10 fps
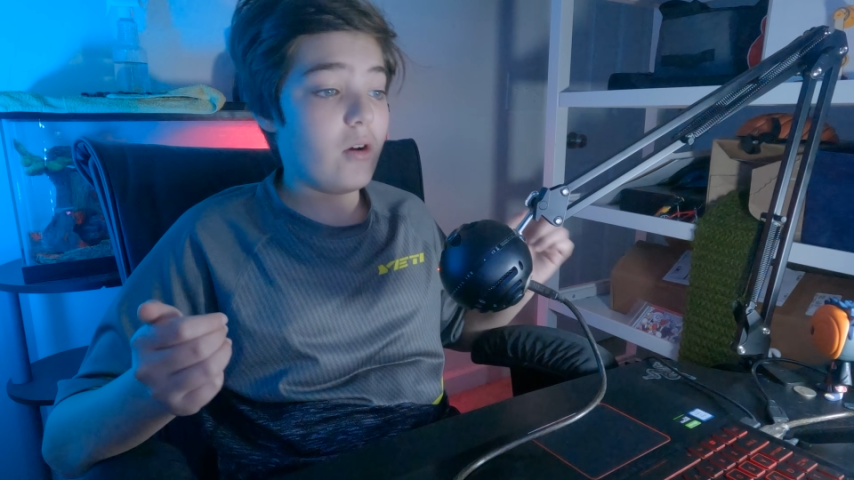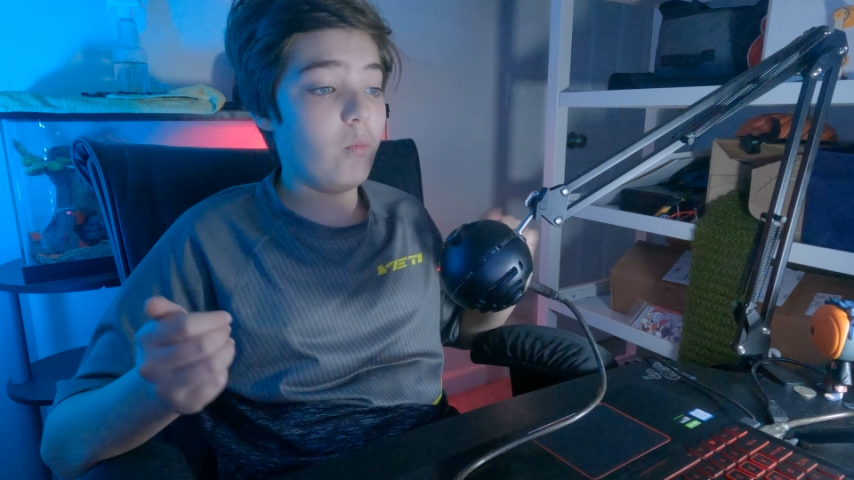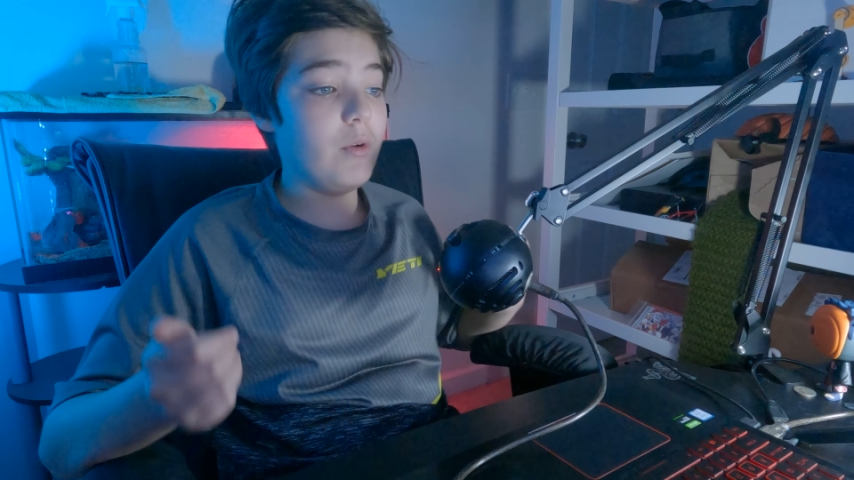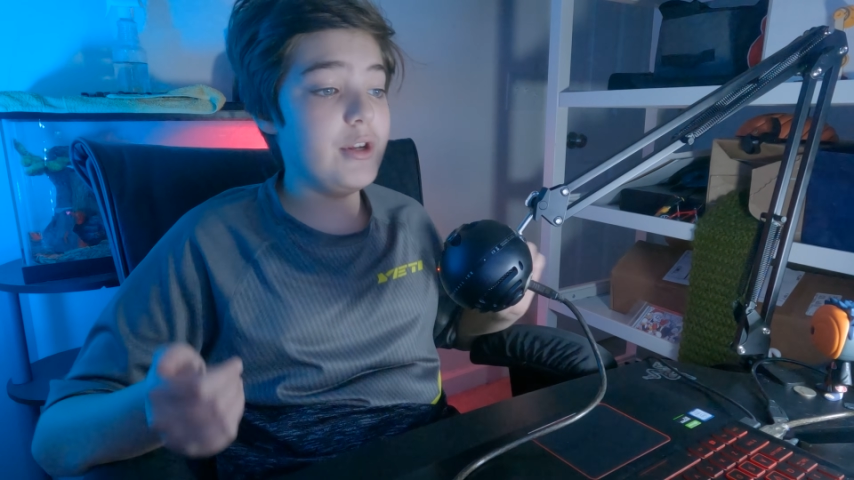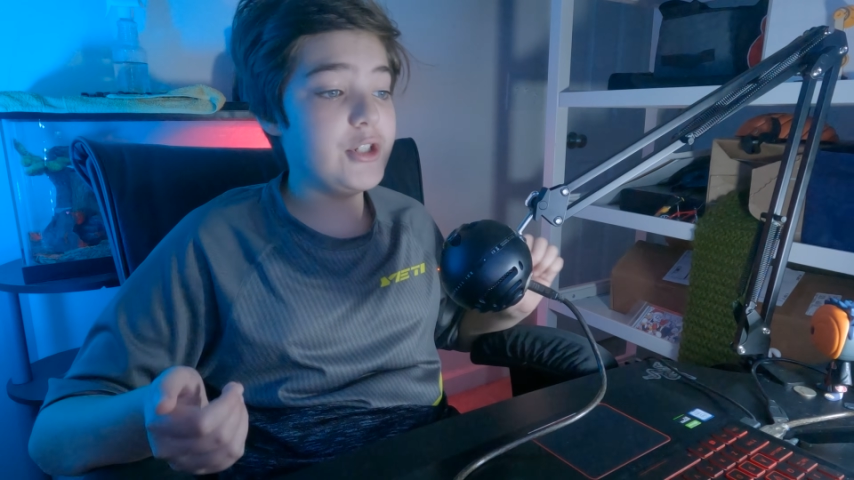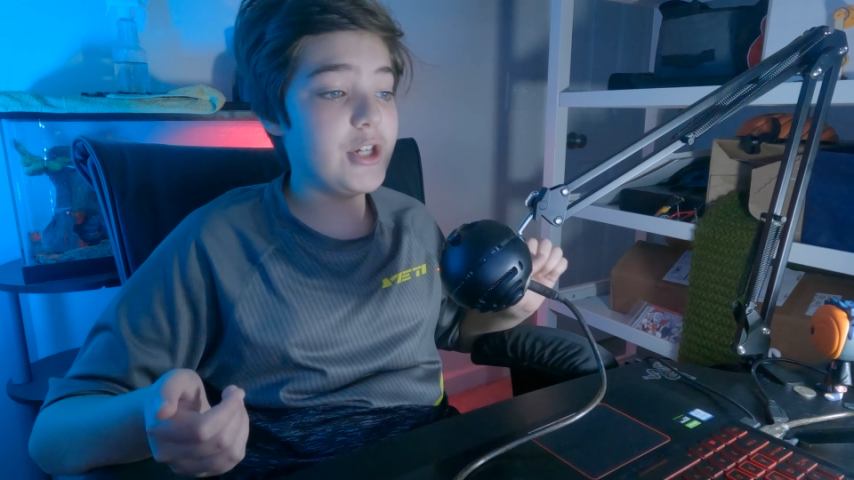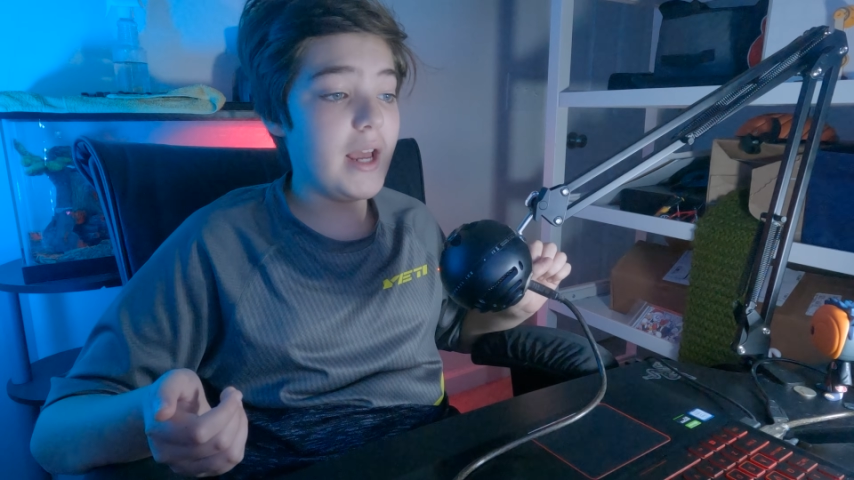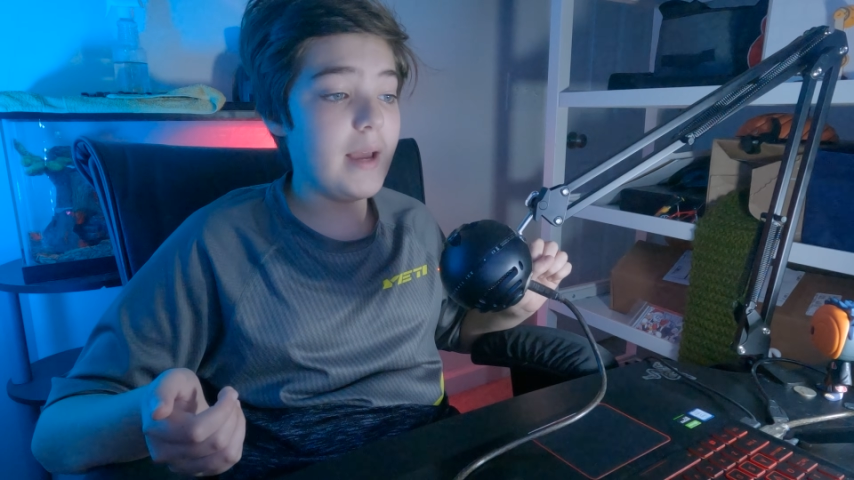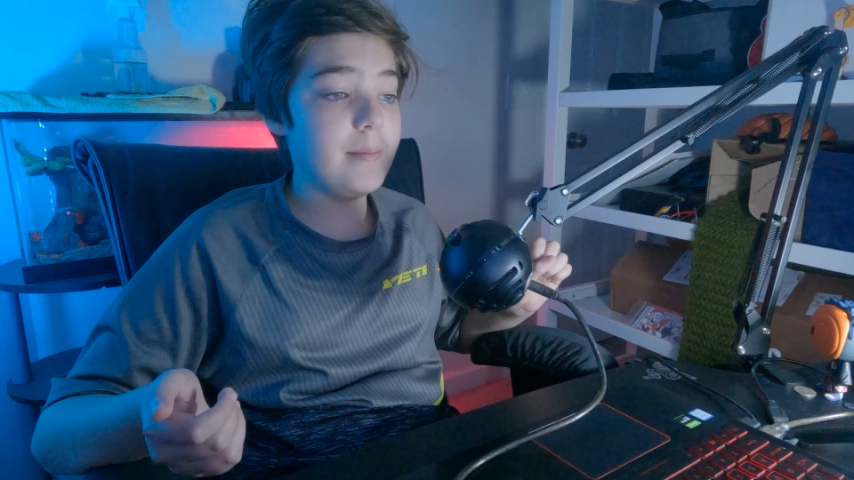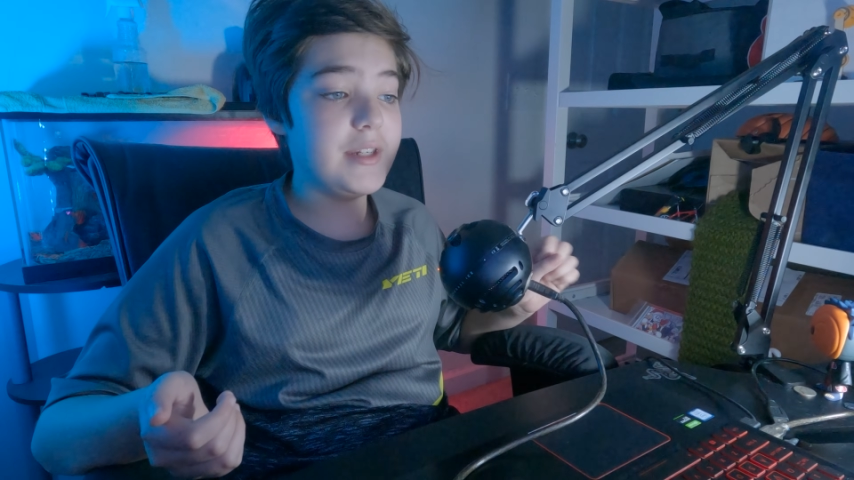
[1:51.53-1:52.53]
Which
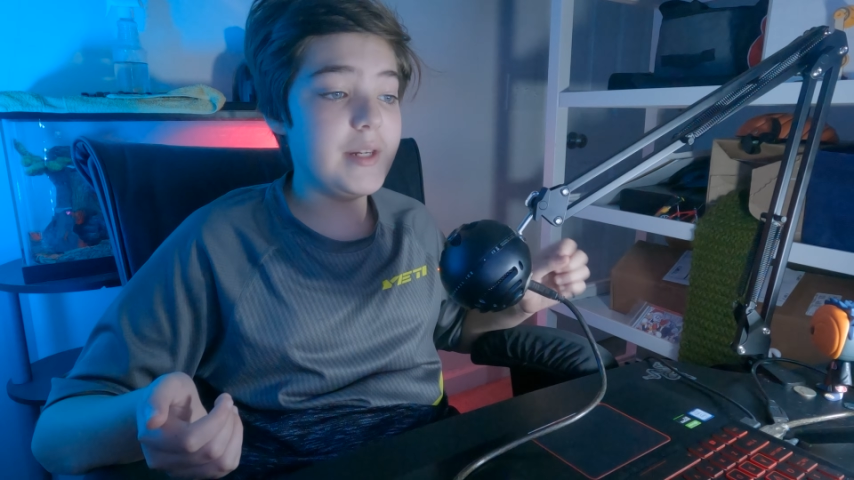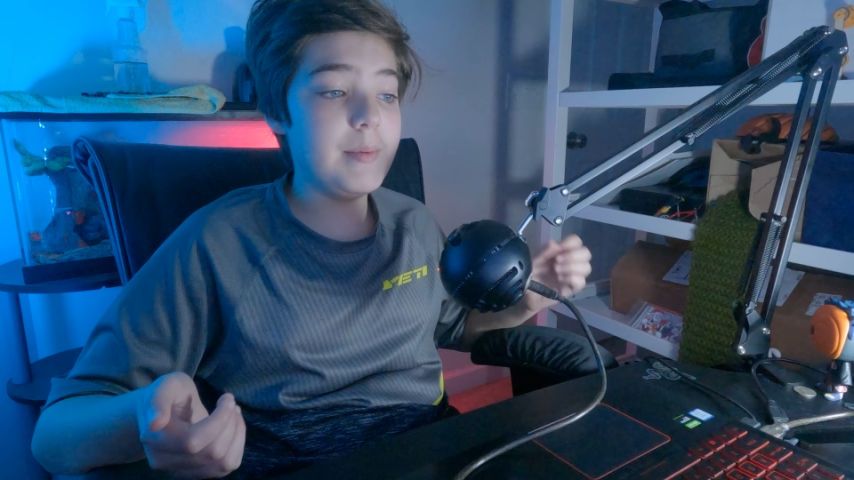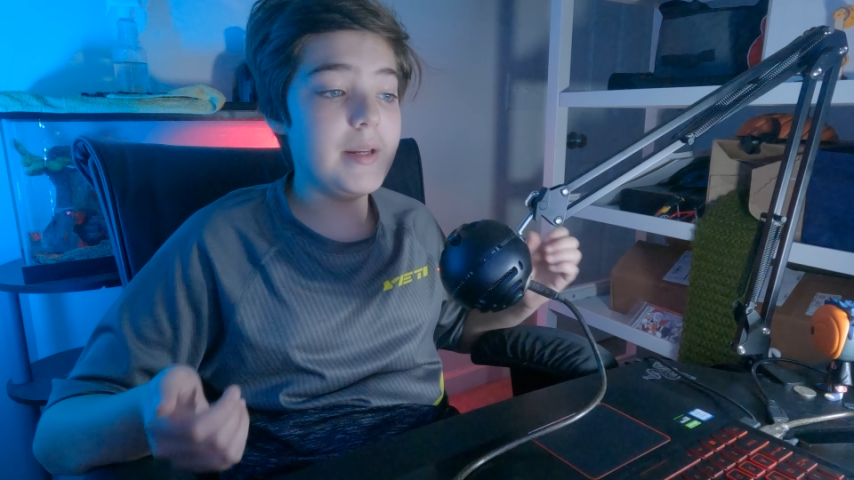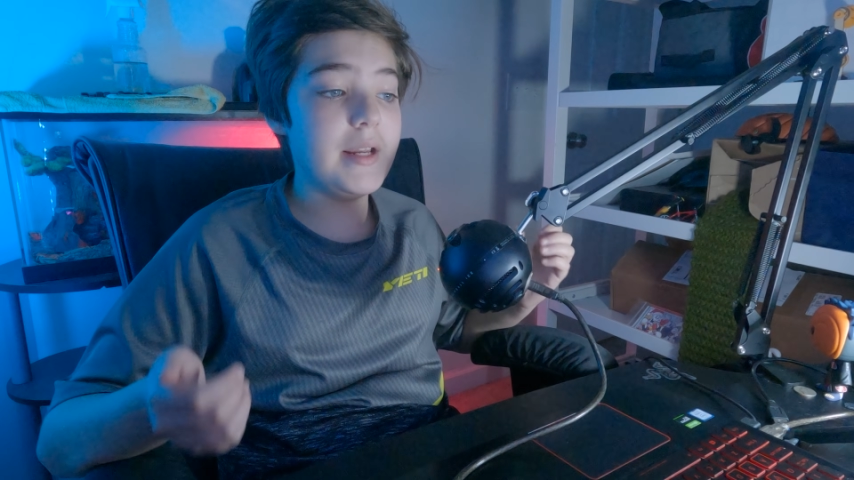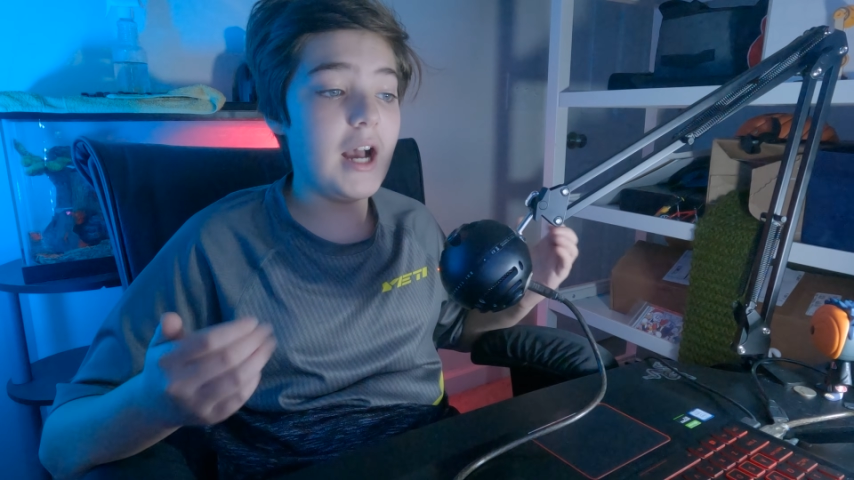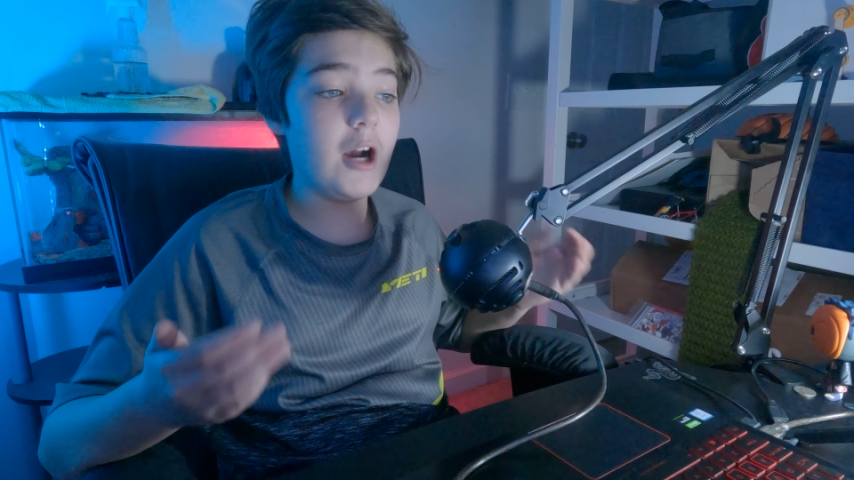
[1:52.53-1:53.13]
MTB